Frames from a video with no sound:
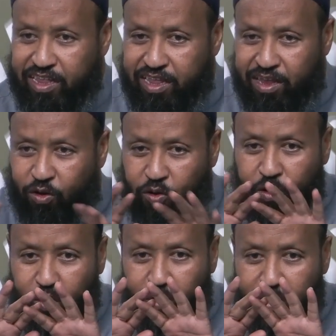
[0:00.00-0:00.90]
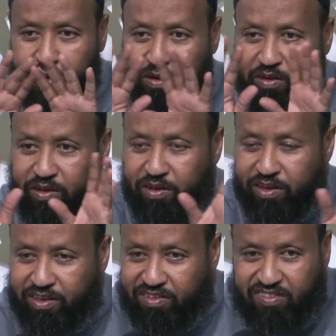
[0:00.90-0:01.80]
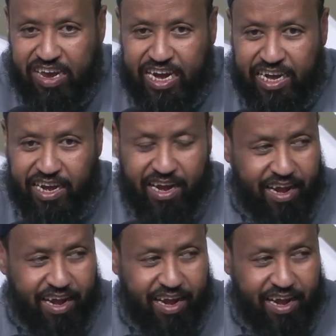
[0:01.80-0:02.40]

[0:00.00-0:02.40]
the whole scene.